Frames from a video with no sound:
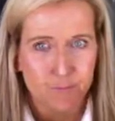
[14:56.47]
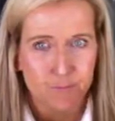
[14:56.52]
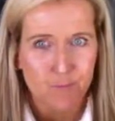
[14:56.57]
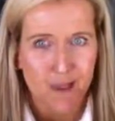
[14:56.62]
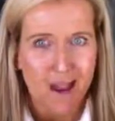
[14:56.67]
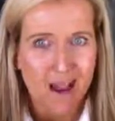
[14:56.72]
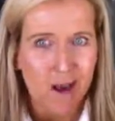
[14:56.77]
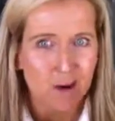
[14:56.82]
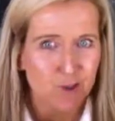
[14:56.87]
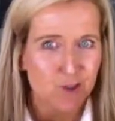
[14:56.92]

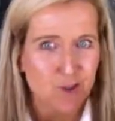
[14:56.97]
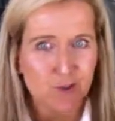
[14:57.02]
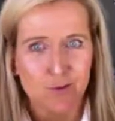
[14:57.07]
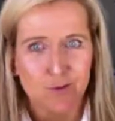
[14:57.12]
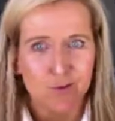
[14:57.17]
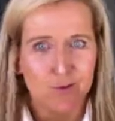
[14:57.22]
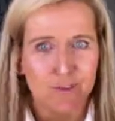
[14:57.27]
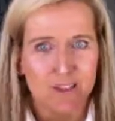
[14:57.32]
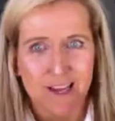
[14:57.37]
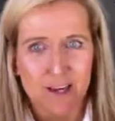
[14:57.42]
how
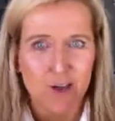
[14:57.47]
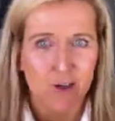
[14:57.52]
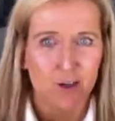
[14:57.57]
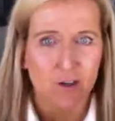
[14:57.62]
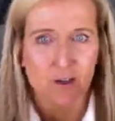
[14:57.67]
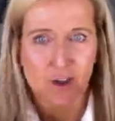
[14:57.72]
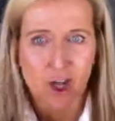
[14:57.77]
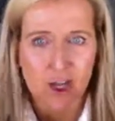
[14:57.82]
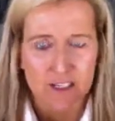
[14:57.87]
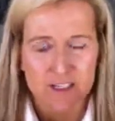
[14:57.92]
to get your
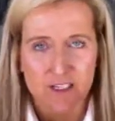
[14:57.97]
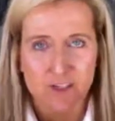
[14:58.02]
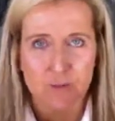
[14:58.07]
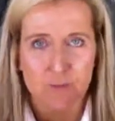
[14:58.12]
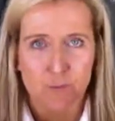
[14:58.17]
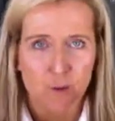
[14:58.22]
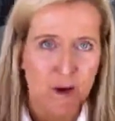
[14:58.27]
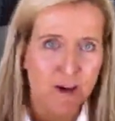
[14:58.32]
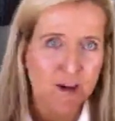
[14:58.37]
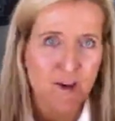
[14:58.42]
closet
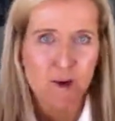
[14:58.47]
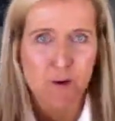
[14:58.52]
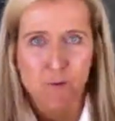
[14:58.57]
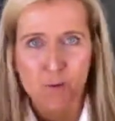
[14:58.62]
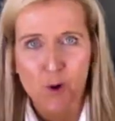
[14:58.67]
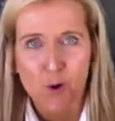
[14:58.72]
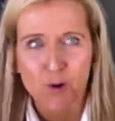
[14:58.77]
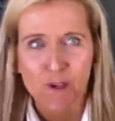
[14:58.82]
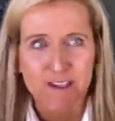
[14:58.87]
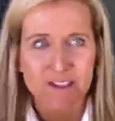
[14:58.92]
running and
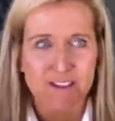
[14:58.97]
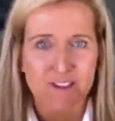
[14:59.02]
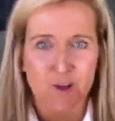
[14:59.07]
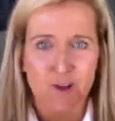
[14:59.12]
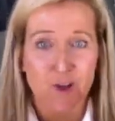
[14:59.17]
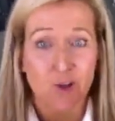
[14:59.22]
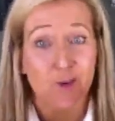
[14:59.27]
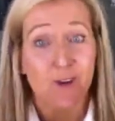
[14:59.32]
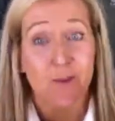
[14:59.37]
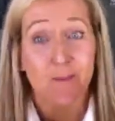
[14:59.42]
rolling so
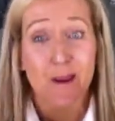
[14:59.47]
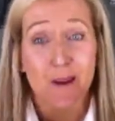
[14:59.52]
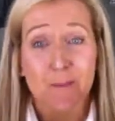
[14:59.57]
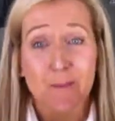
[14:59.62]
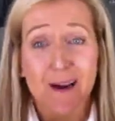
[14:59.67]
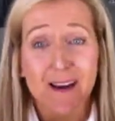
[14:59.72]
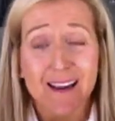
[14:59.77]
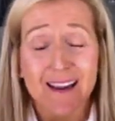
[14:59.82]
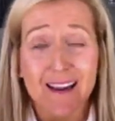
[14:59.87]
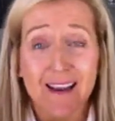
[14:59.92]
that you can make
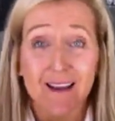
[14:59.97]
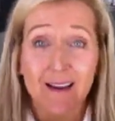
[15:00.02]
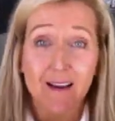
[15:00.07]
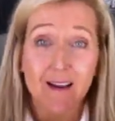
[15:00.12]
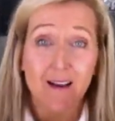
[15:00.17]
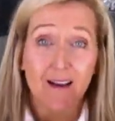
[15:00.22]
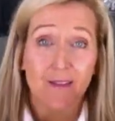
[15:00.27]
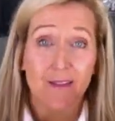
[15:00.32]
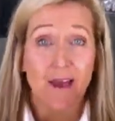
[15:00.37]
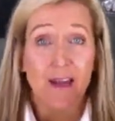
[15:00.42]
money.
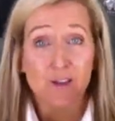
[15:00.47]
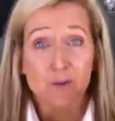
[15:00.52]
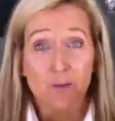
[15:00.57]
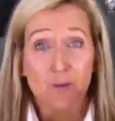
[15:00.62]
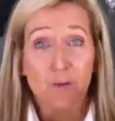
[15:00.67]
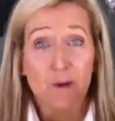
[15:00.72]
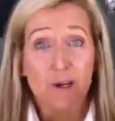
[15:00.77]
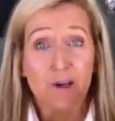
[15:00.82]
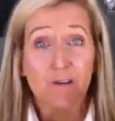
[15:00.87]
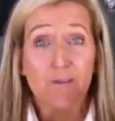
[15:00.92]
That's what
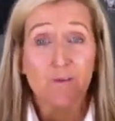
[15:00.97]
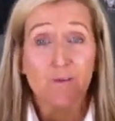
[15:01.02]
we're here